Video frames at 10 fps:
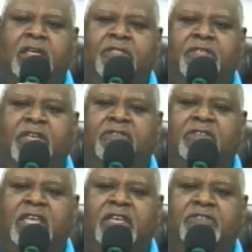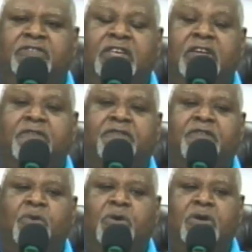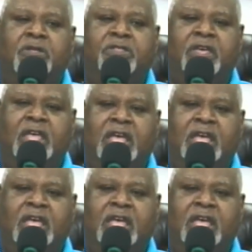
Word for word: this is the fourth